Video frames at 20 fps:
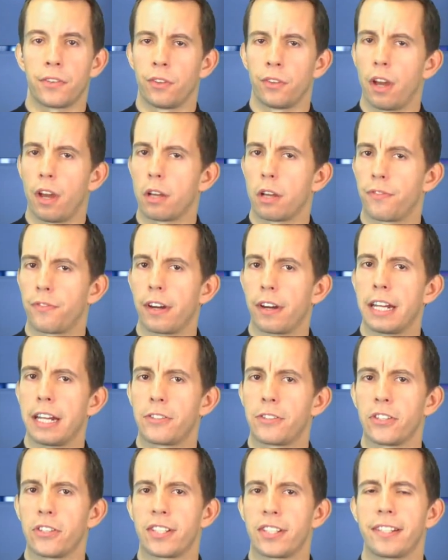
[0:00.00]
Although I was very
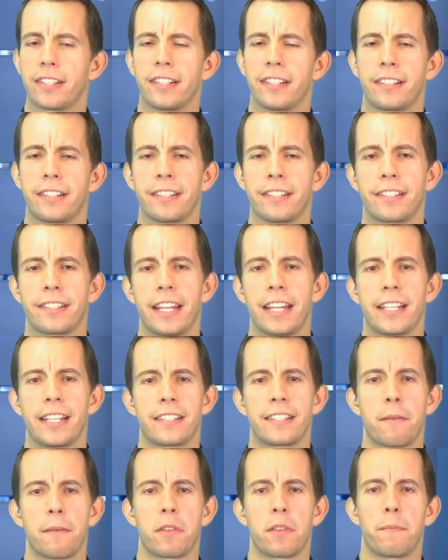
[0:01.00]
interested to see in
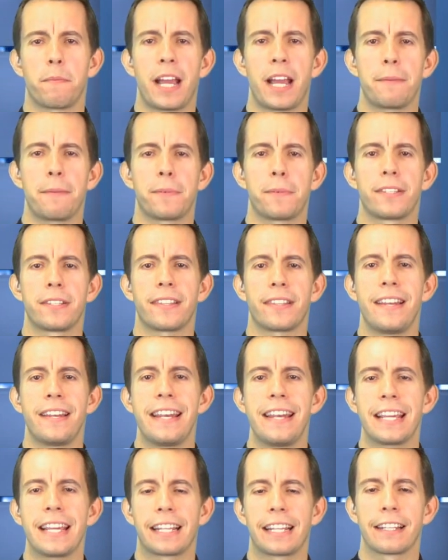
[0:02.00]
some of the papers that
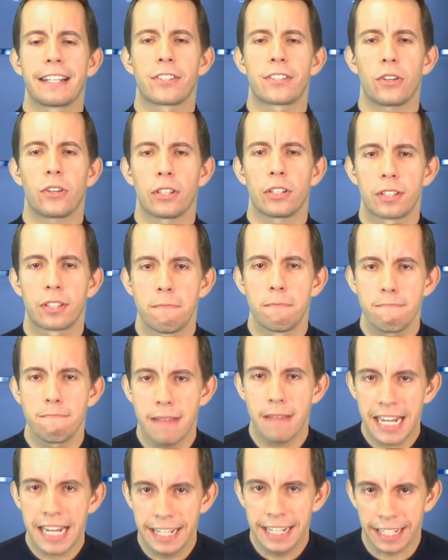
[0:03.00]
Nicolas
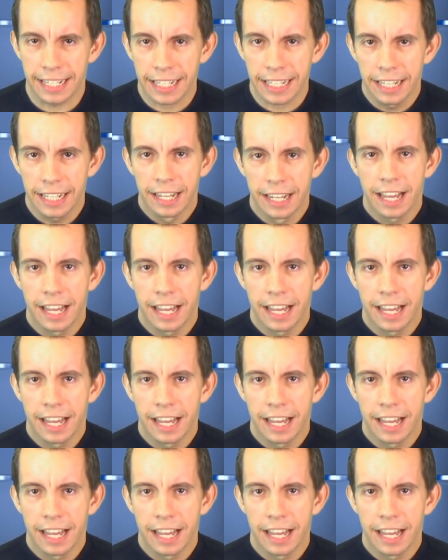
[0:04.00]
Otamendi